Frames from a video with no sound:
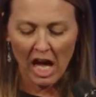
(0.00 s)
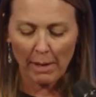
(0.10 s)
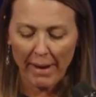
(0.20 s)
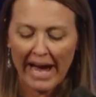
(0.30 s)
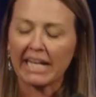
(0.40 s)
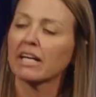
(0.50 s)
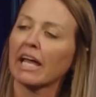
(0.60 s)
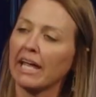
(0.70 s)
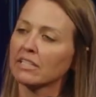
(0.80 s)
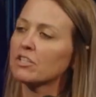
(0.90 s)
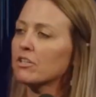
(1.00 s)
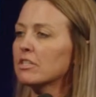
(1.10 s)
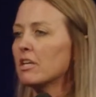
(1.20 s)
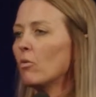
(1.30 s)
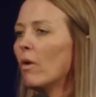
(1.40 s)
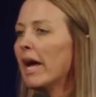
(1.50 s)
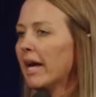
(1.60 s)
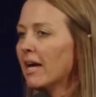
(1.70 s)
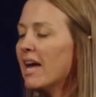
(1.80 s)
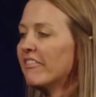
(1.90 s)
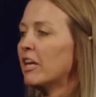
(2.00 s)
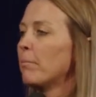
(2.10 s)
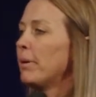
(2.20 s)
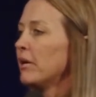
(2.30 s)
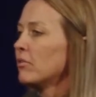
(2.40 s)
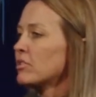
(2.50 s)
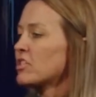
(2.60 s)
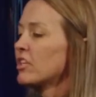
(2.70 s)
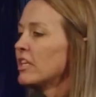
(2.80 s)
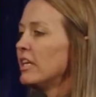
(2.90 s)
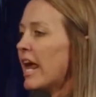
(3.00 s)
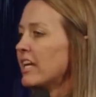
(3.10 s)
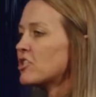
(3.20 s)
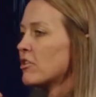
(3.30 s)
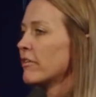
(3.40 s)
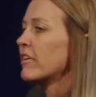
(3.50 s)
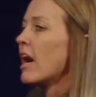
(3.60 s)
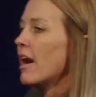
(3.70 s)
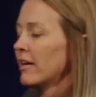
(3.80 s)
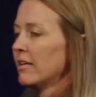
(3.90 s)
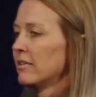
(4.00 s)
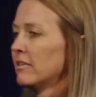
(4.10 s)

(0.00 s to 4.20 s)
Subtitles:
Habakkuk answers in a way that appeals to the nature of God.